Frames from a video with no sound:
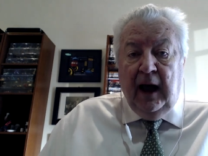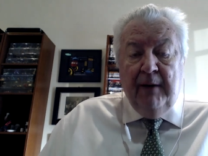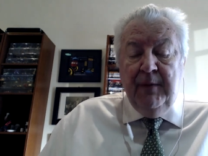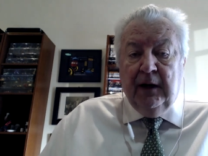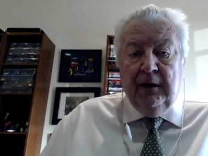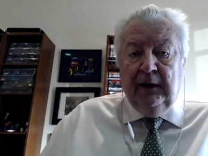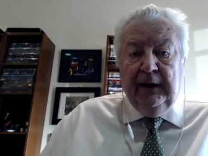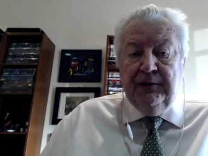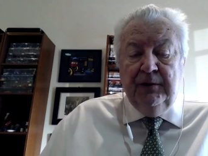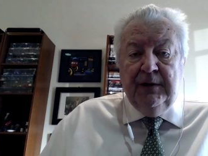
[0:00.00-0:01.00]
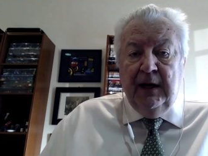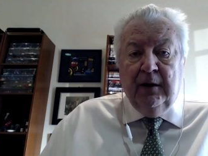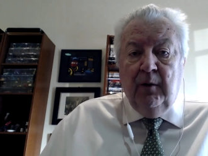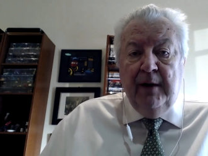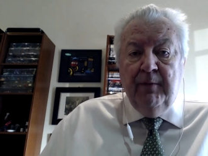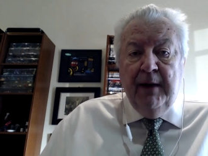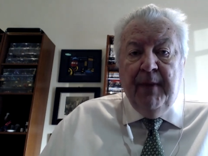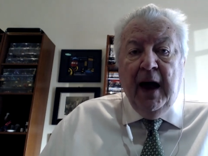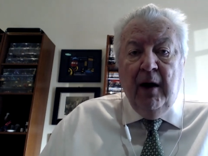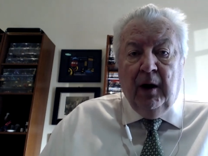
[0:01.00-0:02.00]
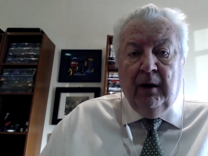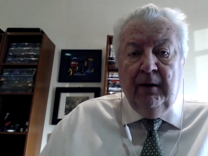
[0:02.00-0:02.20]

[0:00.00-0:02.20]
I'm not going to let you take away my power.